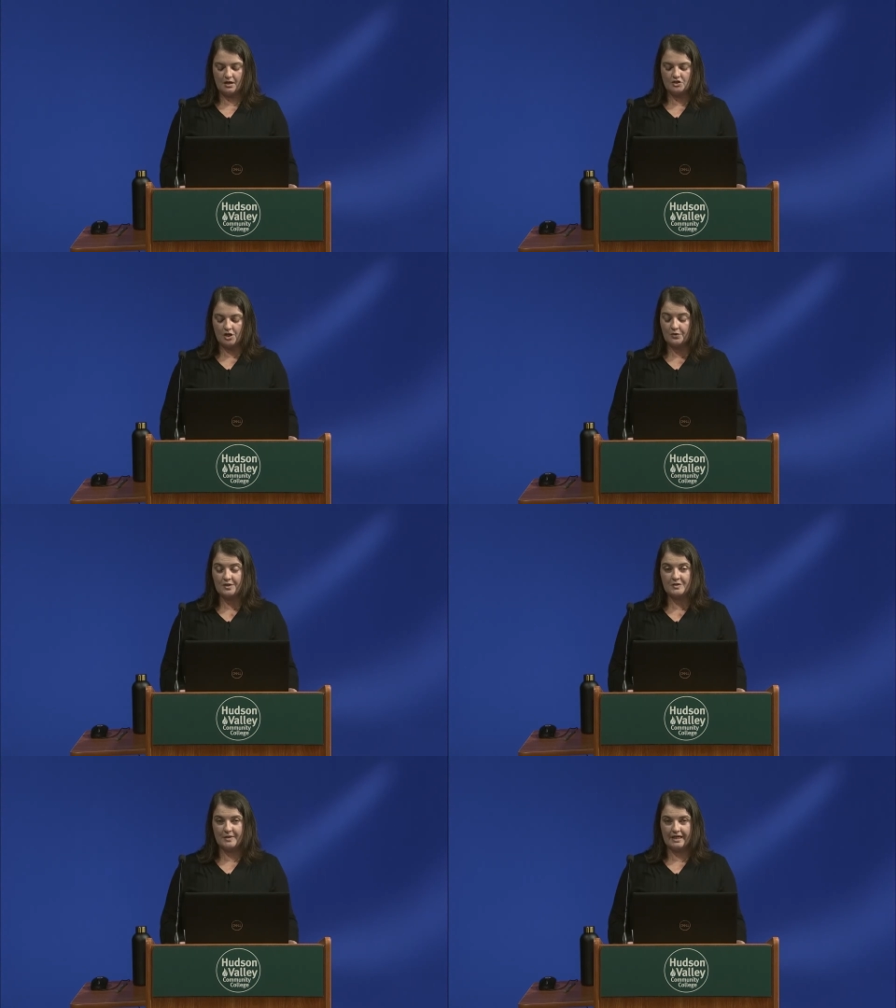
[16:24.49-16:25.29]

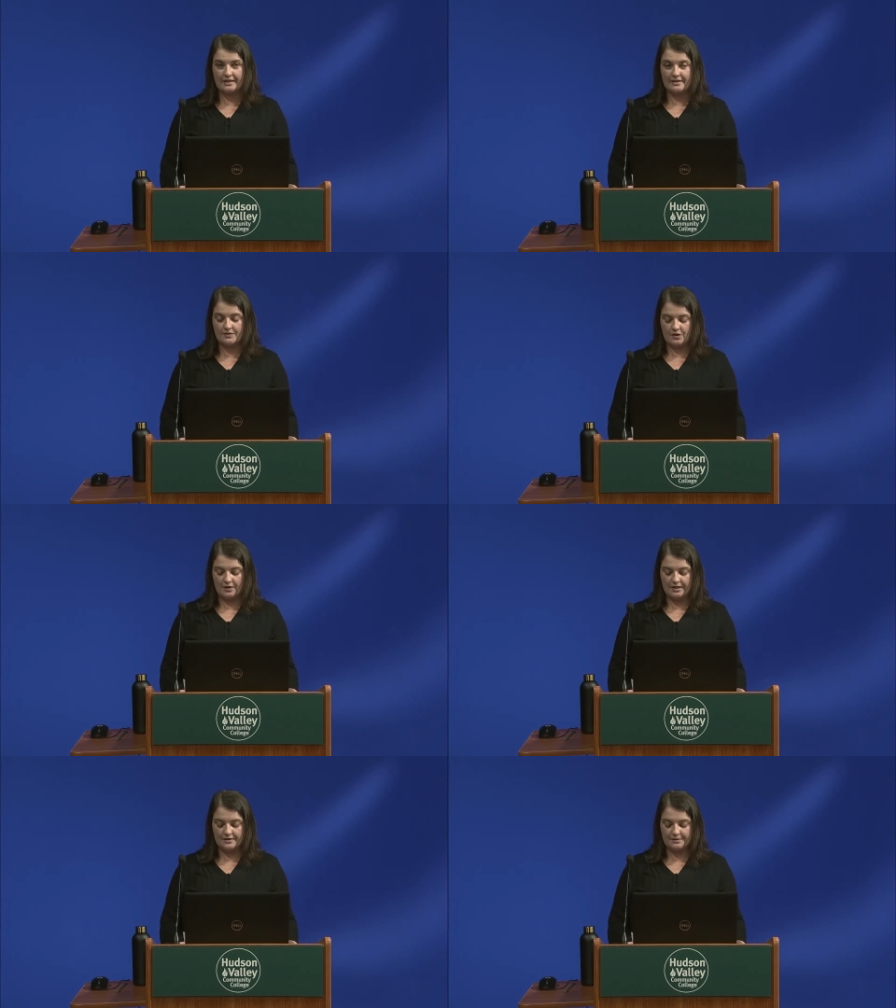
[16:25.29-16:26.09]
Generally speaking, these
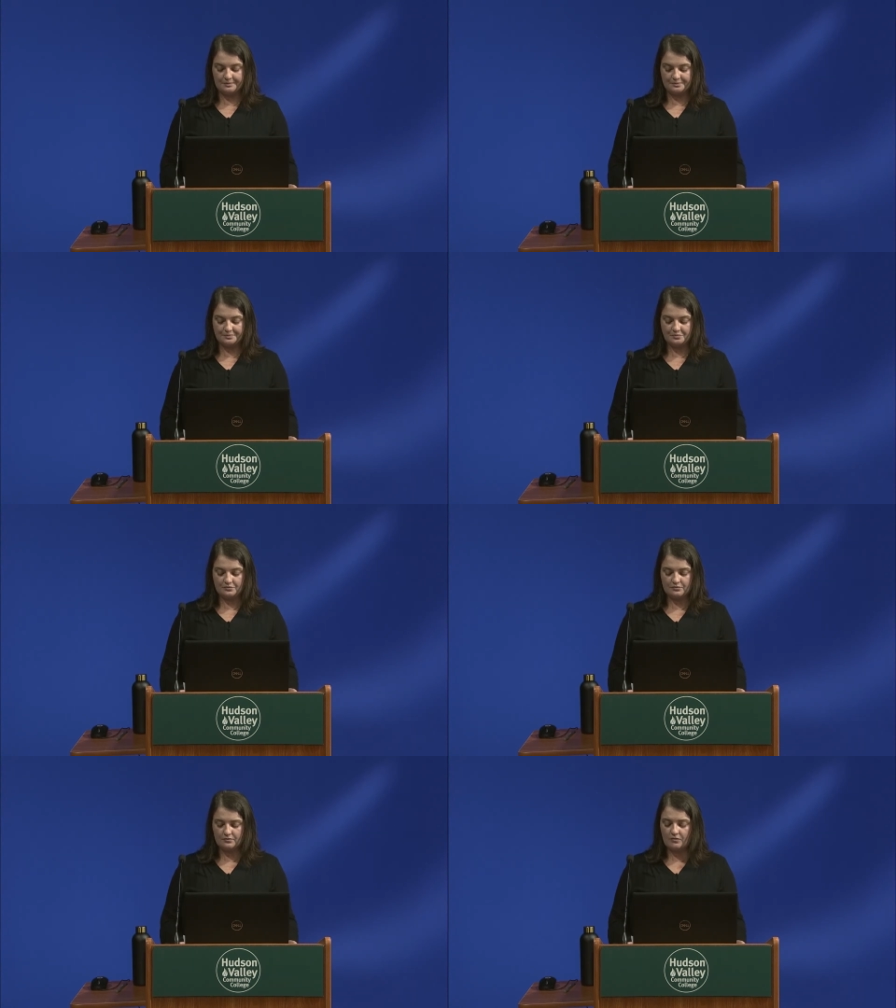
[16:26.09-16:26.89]
units,
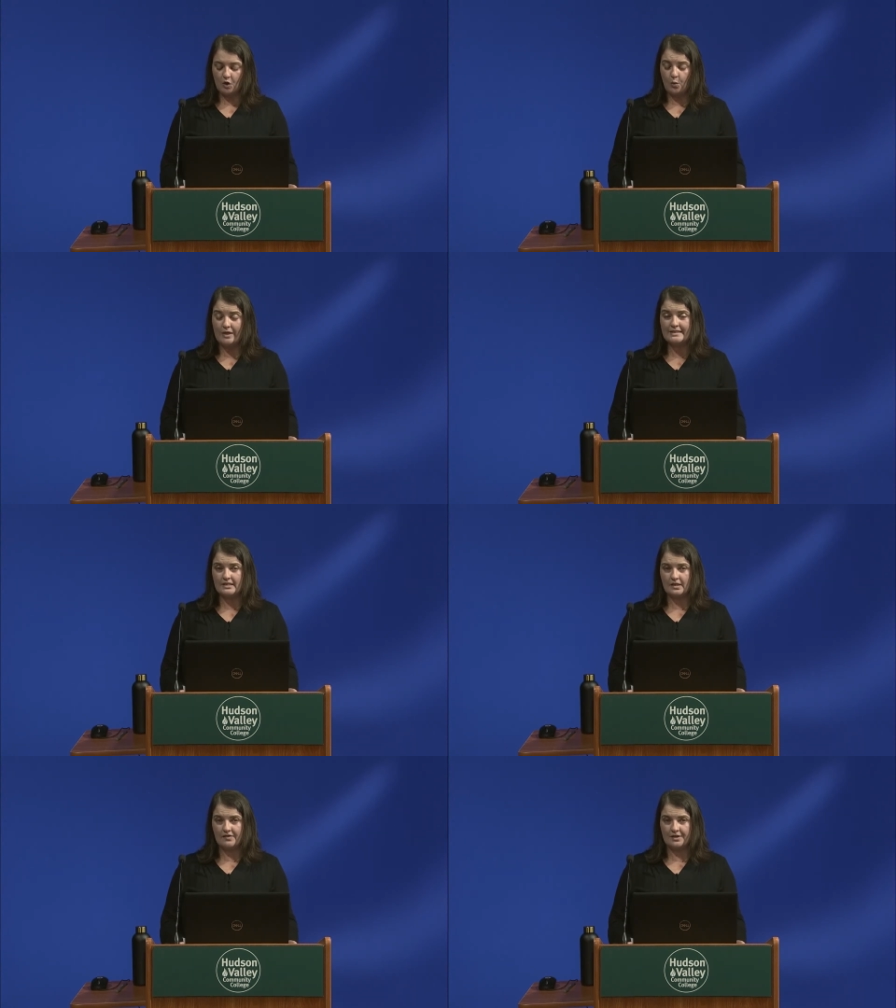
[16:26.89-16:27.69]
once
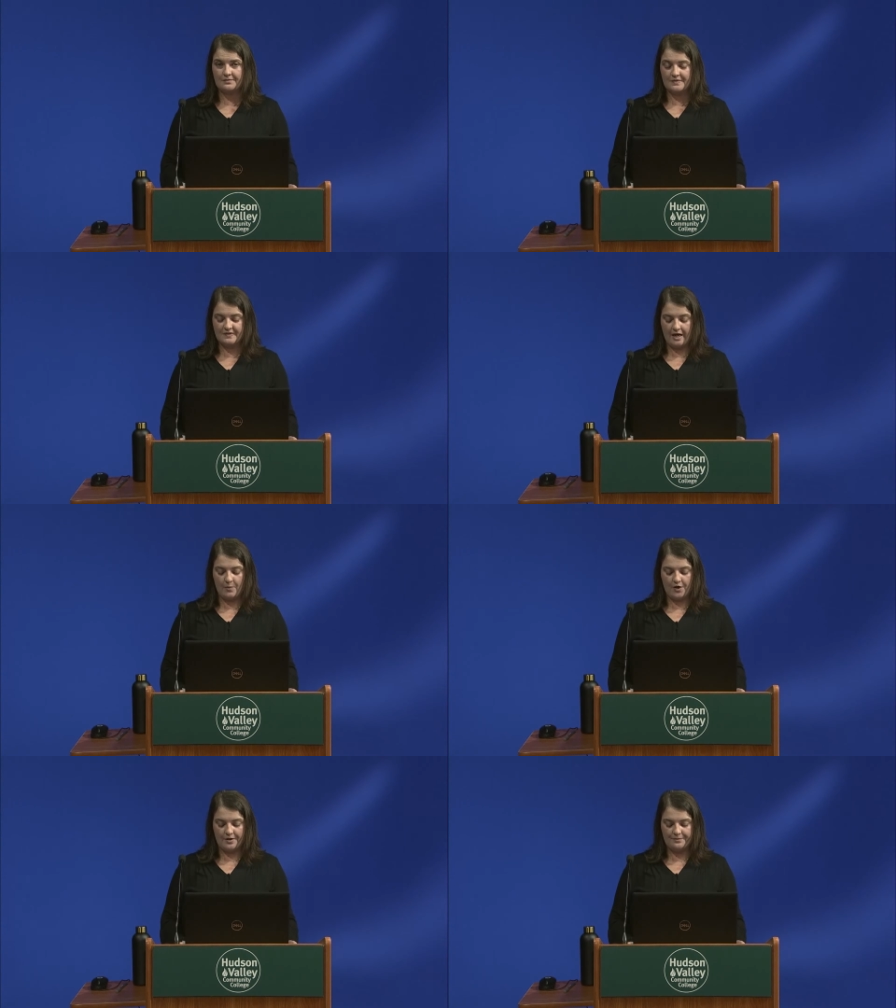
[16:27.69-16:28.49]
delivered, stayed
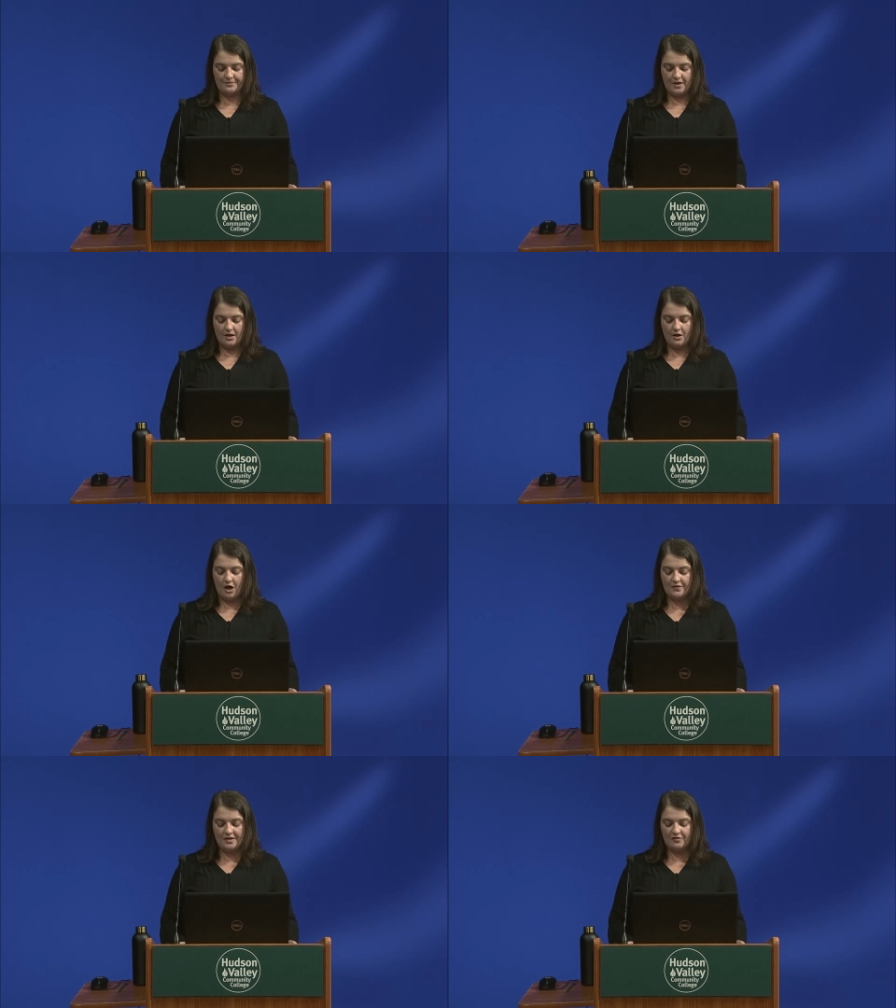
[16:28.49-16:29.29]
put,
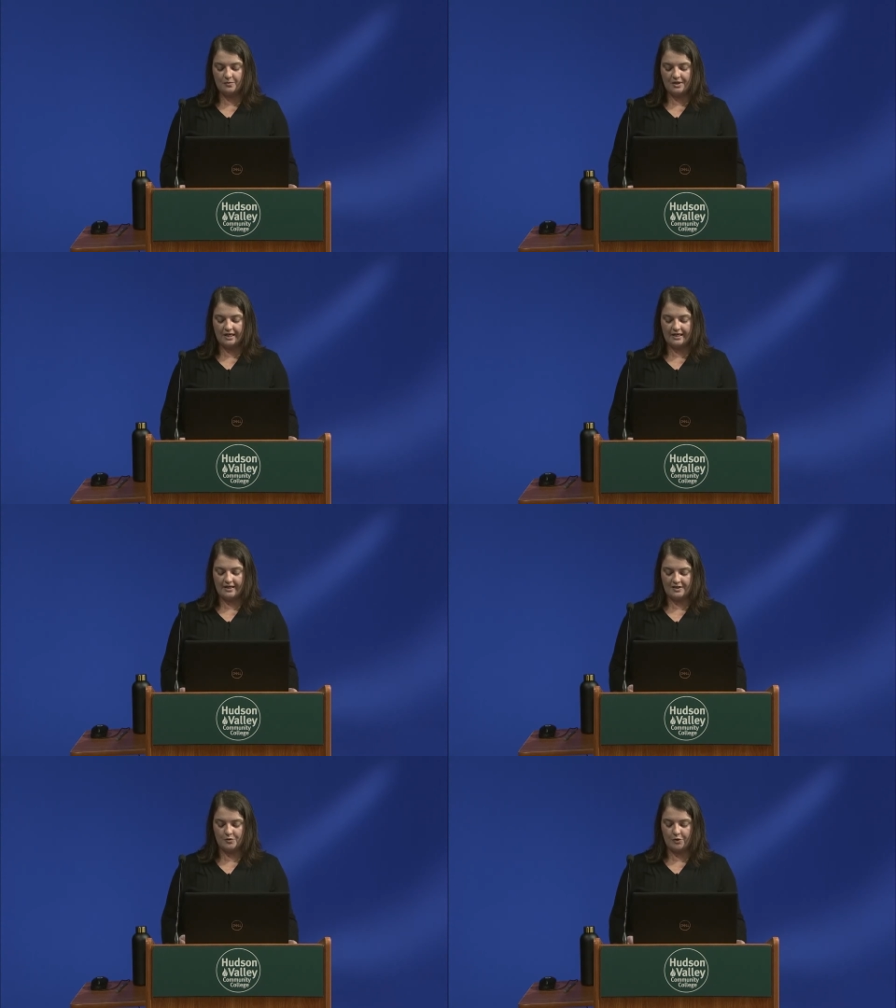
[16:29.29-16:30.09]
often even being
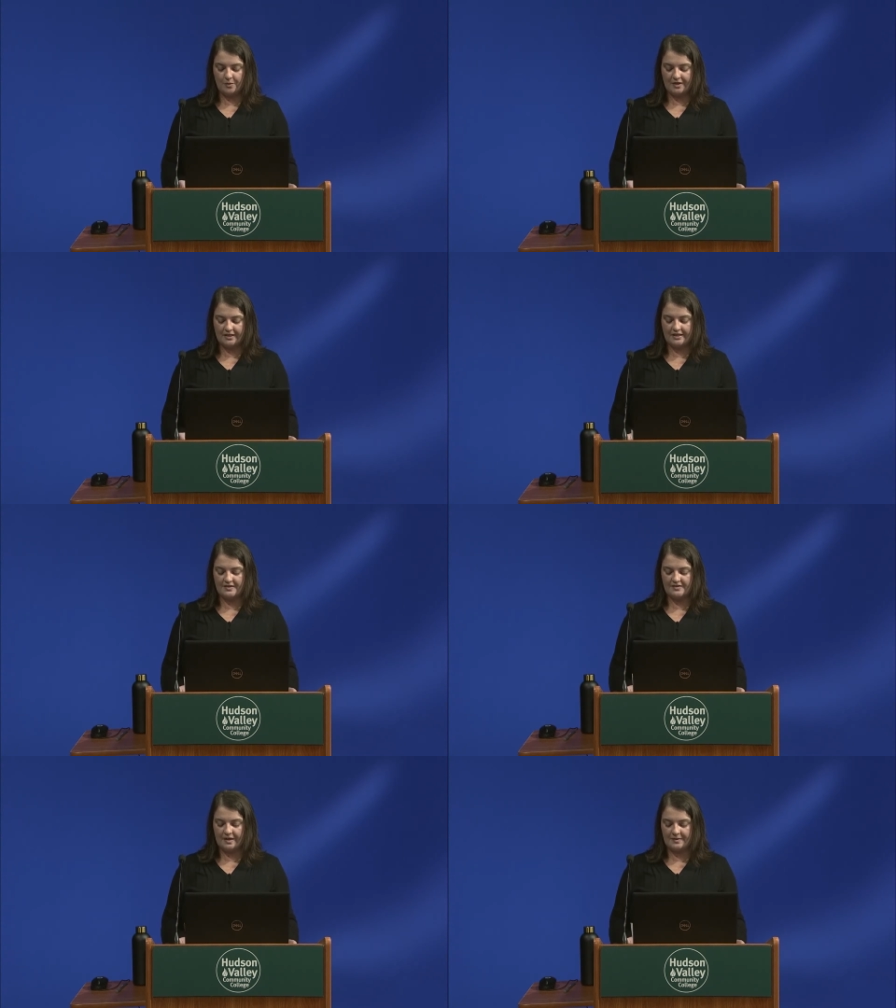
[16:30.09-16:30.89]
connected permanently
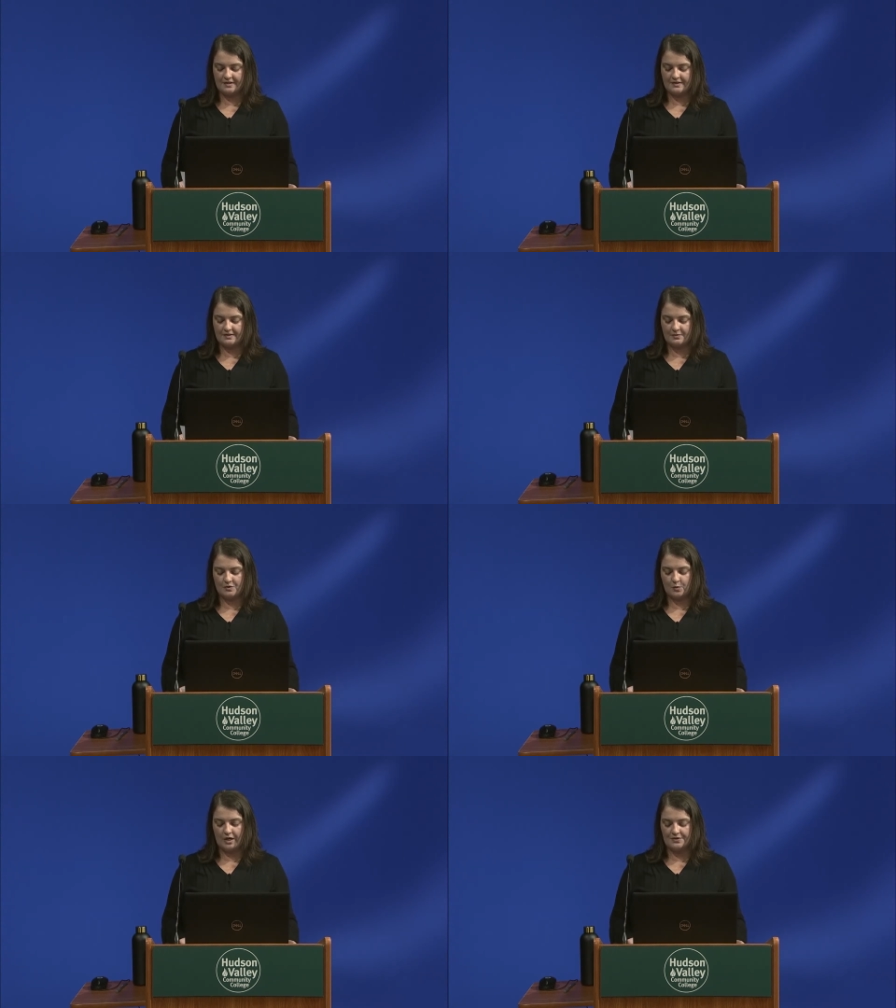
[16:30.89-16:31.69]
to septic
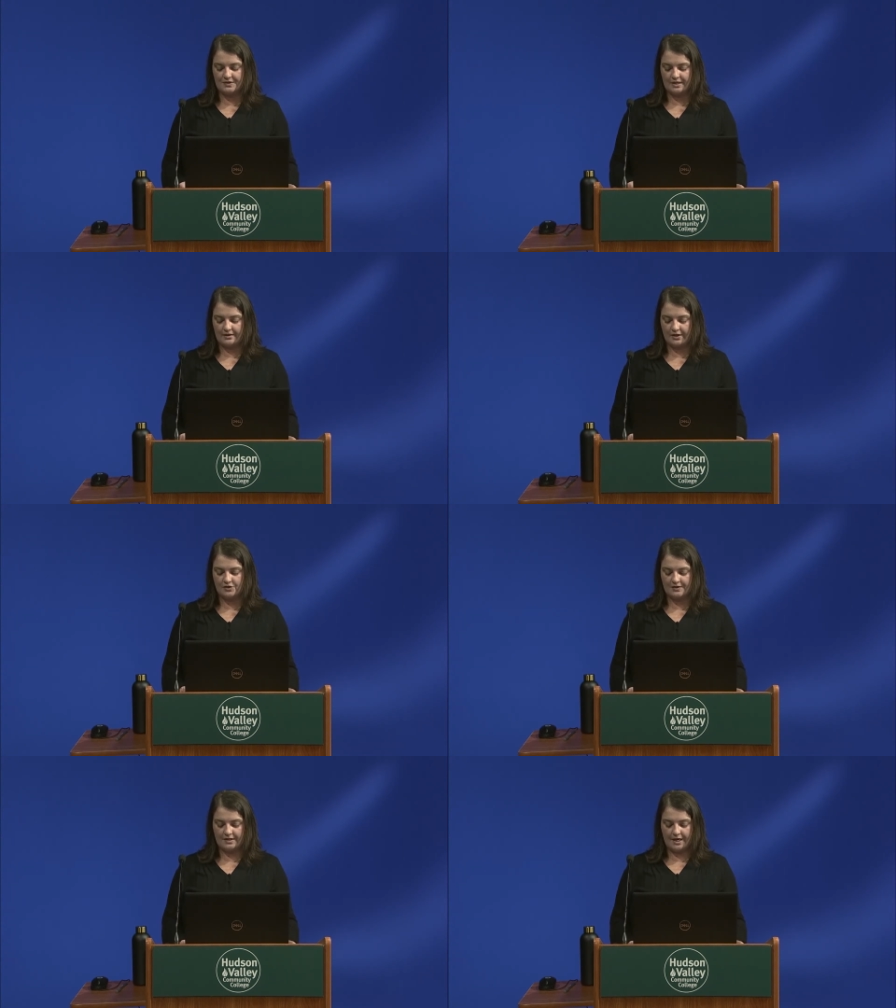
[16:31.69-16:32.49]
systems, wells, and
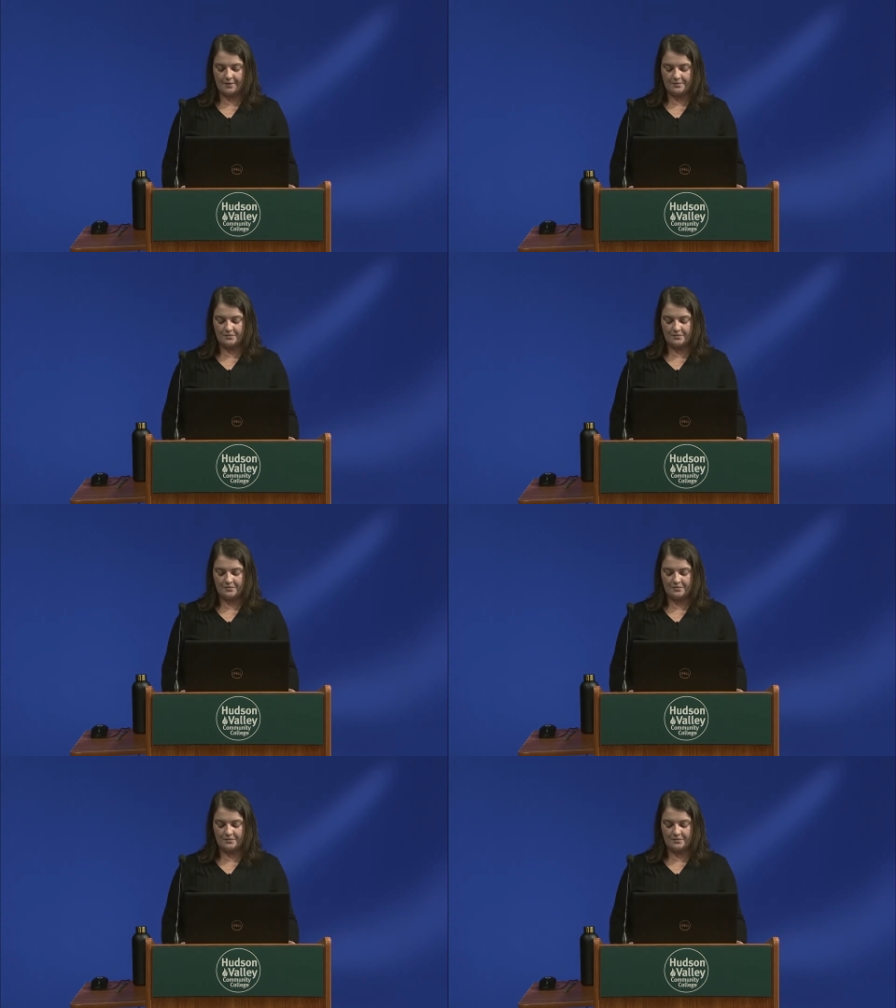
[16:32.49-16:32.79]
electricity.